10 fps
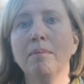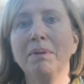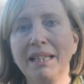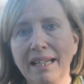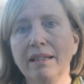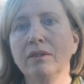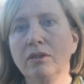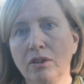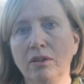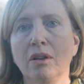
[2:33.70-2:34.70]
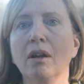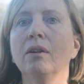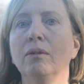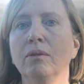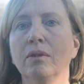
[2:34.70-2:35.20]
begin to
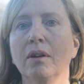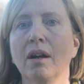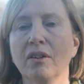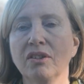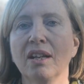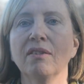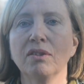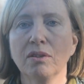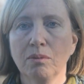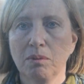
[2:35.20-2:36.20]
know ourselves and the